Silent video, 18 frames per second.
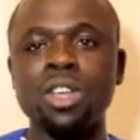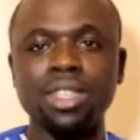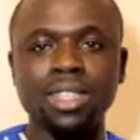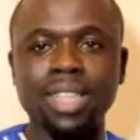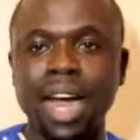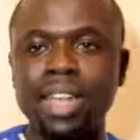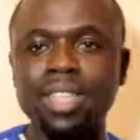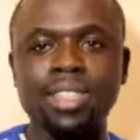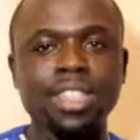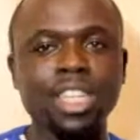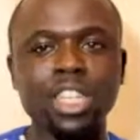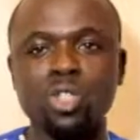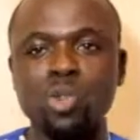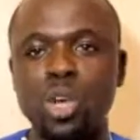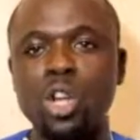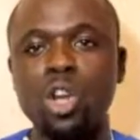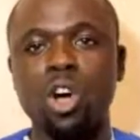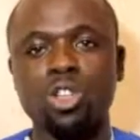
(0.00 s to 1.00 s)
dancing,
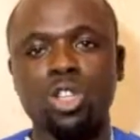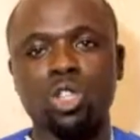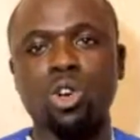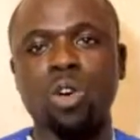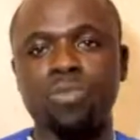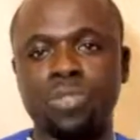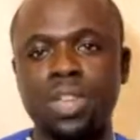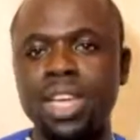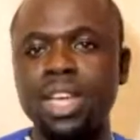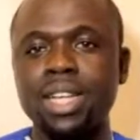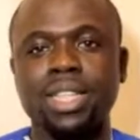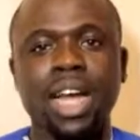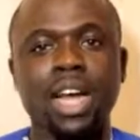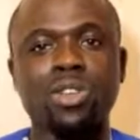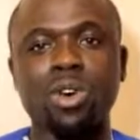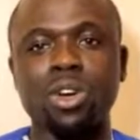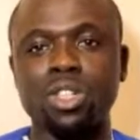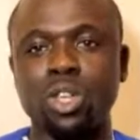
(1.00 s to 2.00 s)
doing all sorts of things,
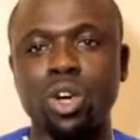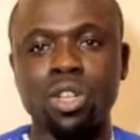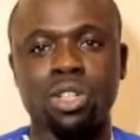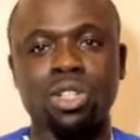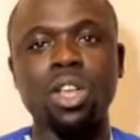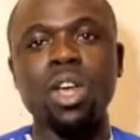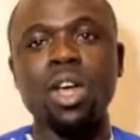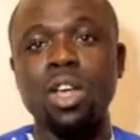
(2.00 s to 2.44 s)
and you're just